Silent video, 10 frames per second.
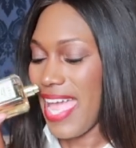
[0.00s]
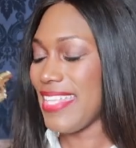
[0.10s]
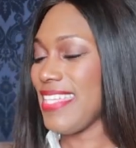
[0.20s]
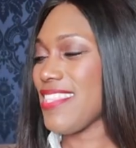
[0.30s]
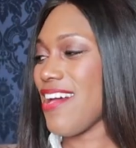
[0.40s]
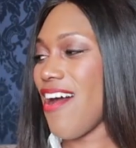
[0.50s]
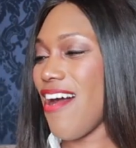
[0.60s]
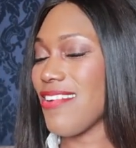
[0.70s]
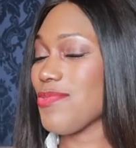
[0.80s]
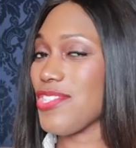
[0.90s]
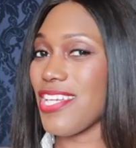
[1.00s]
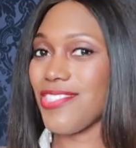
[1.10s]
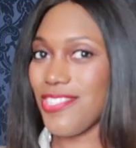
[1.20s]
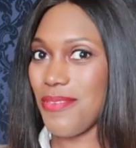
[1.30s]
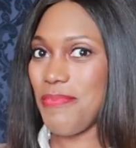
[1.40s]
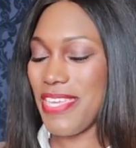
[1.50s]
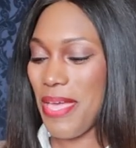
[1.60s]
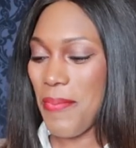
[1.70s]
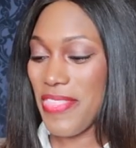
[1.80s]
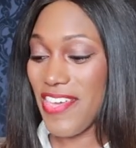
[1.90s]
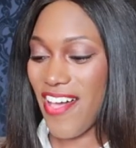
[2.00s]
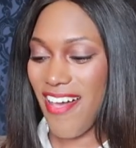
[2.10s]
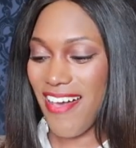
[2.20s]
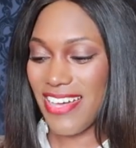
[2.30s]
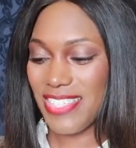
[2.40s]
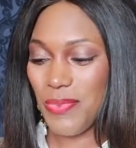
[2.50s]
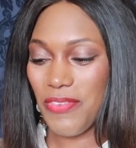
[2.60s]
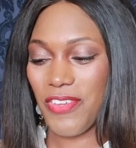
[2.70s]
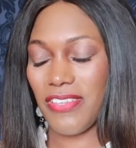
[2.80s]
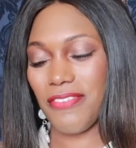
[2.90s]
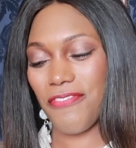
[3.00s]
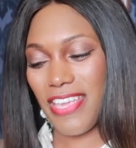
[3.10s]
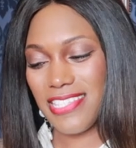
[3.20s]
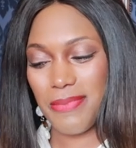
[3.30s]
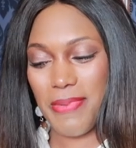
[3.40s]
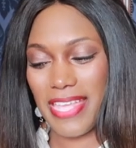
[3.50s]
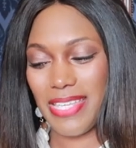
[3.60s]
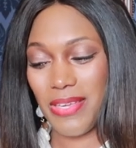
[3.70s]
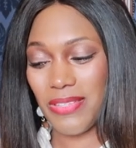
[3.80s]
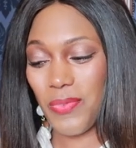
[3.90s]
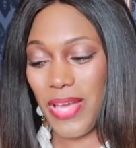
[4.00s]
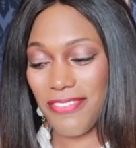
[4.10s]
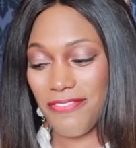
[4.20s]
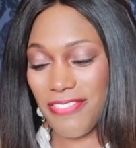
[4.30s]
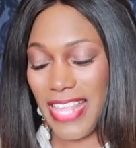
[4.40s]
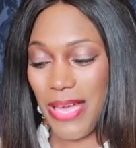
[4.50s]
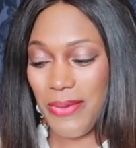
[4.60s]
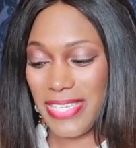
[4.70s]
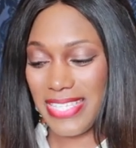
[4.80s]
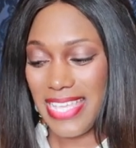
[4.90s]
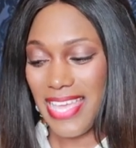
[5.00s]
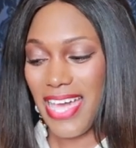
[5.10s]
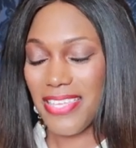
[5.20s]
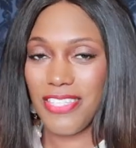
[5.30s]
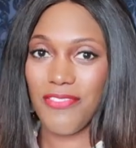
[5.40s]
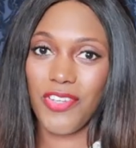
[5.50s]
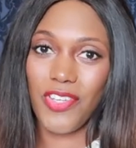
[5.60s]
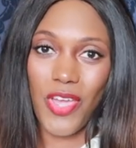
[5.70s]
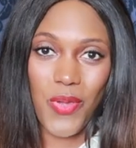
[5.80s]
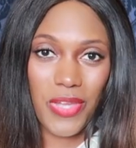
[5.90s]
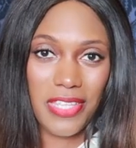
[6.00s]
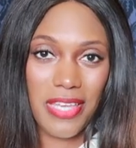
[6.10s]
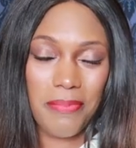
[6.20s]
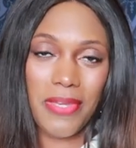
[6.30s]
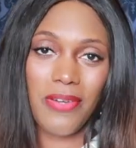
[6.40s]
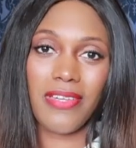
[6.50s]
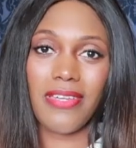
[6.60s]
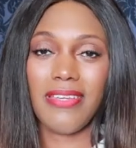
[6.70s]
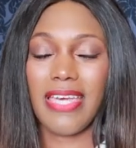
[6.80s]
And in the heart, which I do pick up in the heart, we've got the frangipani and white flowers, and then you've got coconut milk,